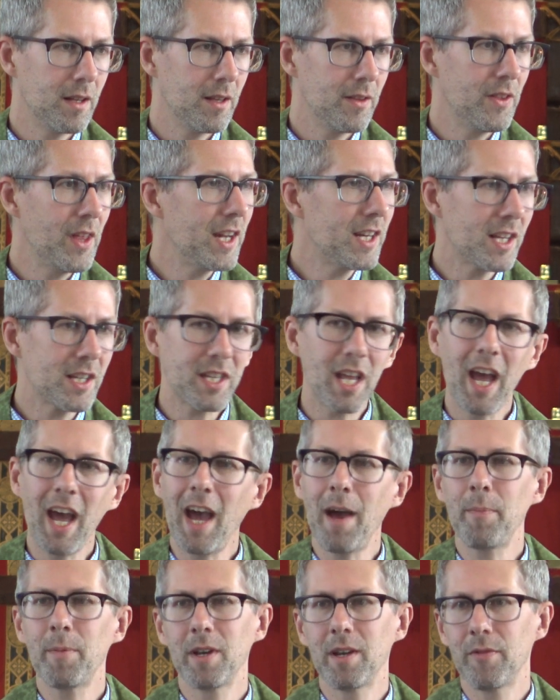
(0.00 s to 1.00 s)
They just
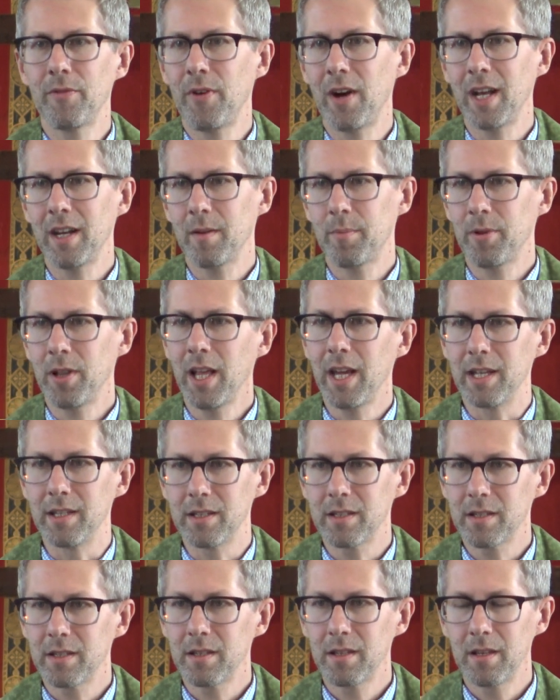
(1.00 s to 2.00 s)
happened to find a
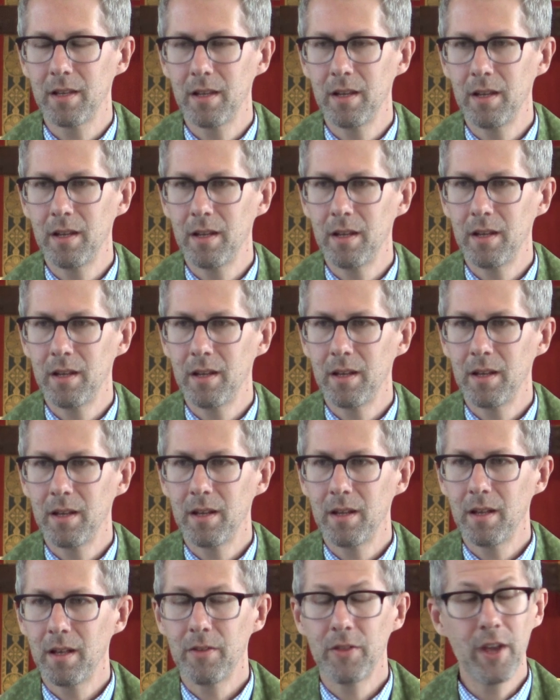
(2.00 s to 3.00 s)
place.
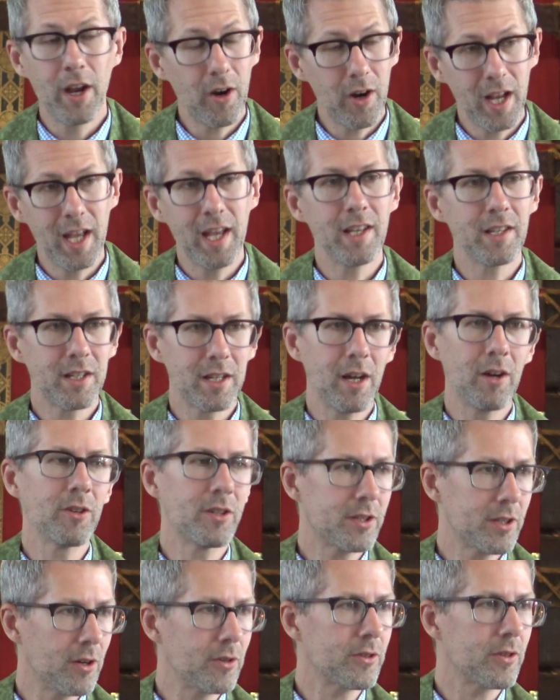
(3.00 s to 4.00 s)
There is no
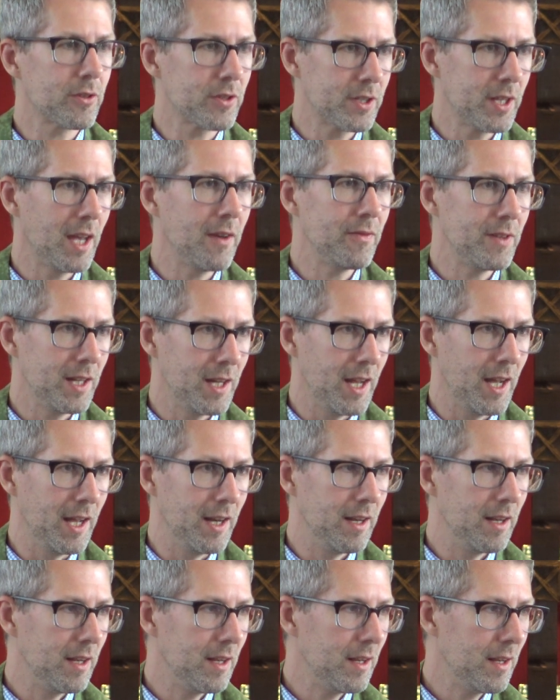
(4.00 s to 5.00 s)
social safety net.
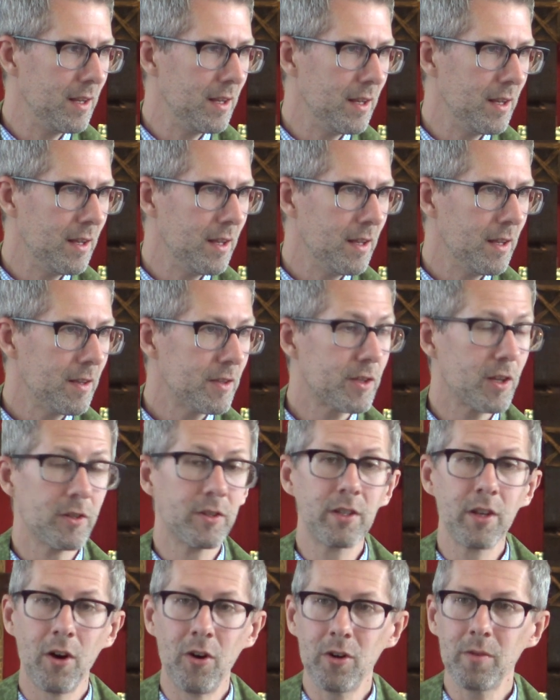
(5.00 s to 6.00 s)
So
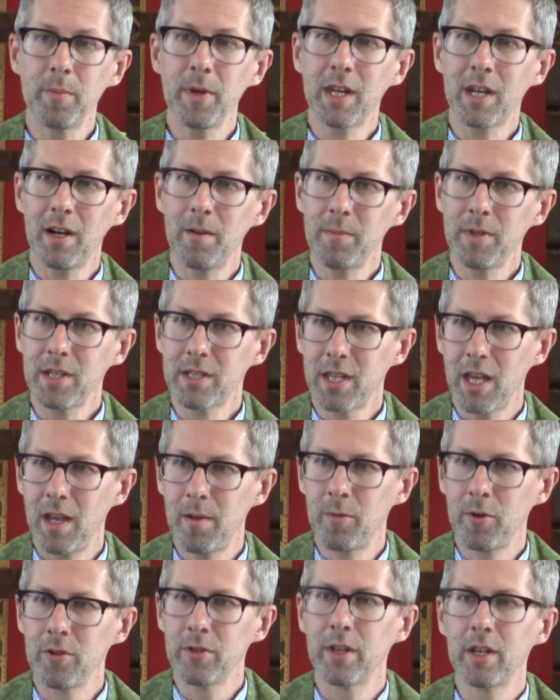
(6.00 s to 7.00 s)
don't become
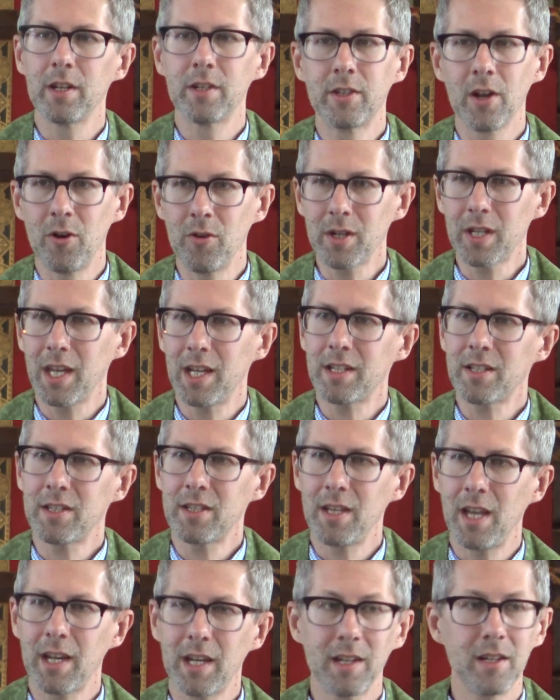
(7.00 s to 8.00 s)
disabled, don't get
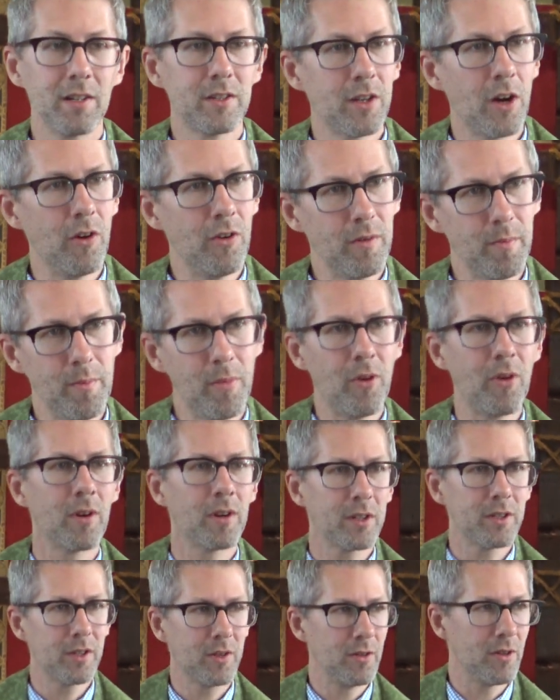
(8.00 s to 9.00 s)
sick, don't
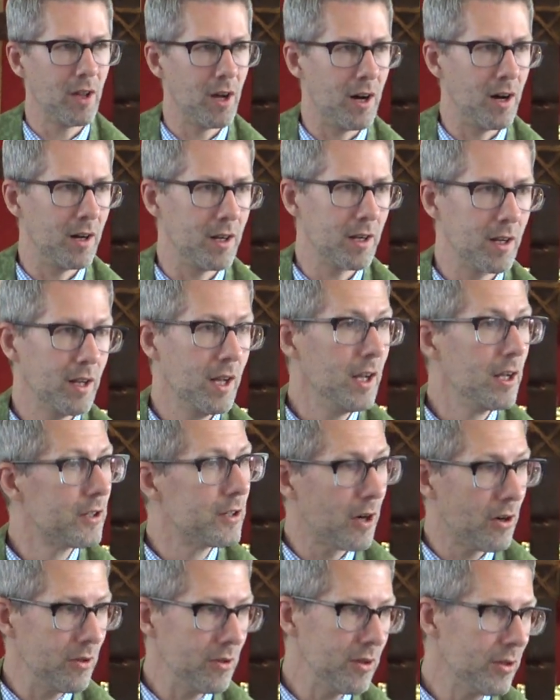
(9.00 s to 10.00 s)
mourn too long,
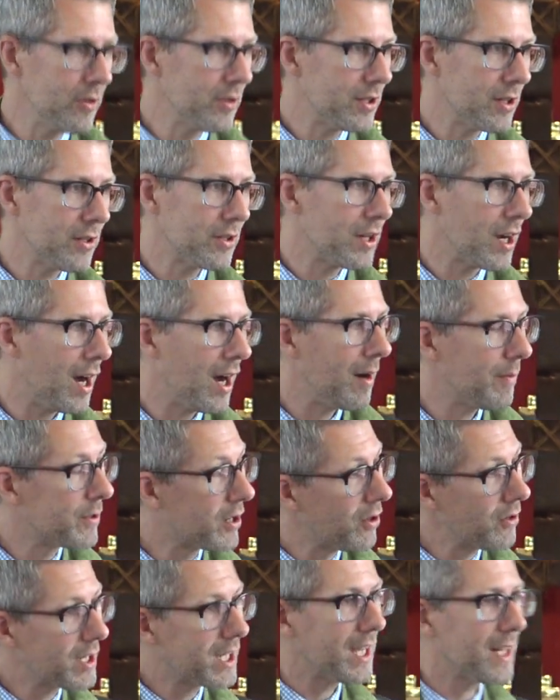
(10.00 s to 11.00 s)
don't lose your job,
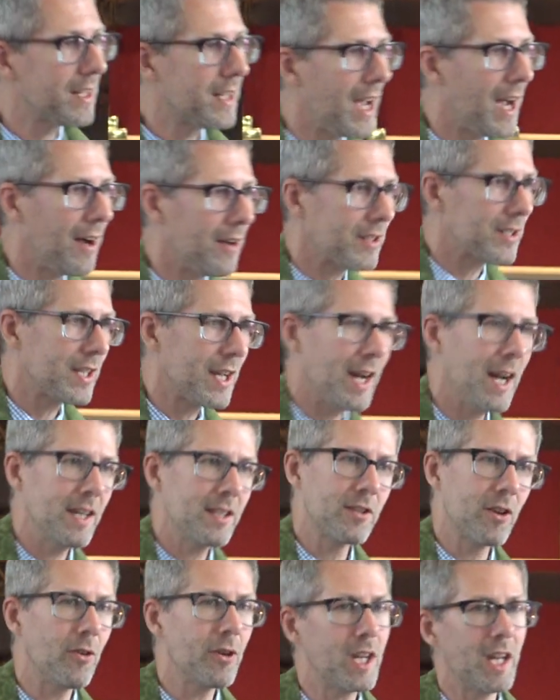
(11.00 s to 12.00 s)
don't get
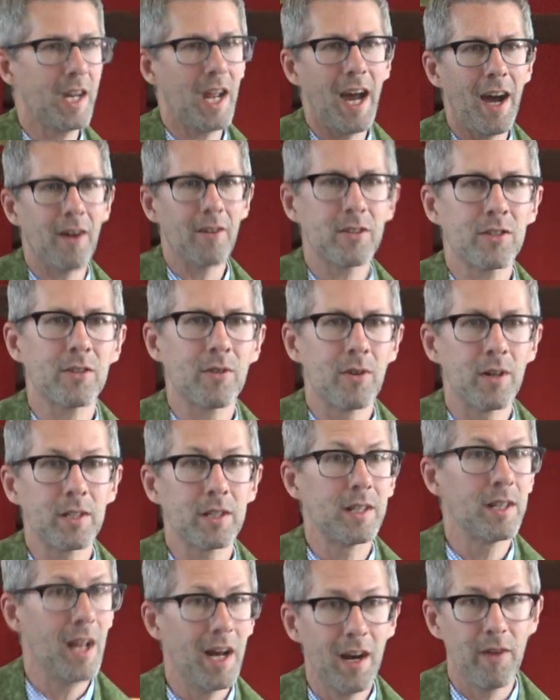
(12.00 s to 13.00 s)
downsized, don't get
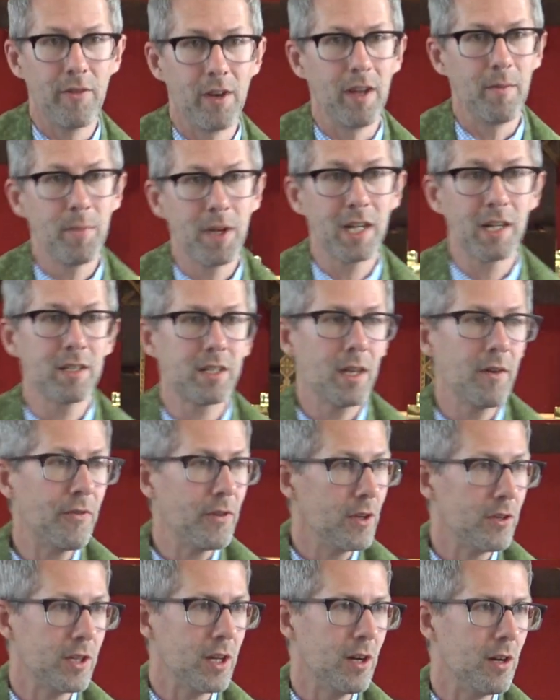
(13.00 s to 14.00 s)
outsourced, none of it. Because
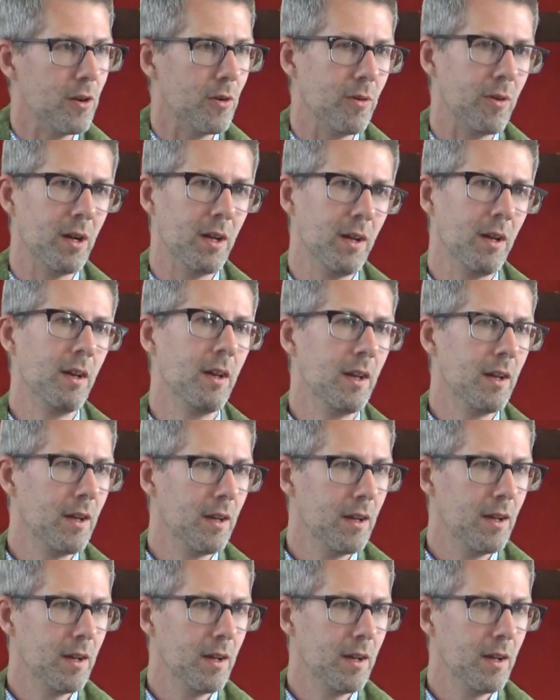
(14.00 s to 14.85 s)
if you do,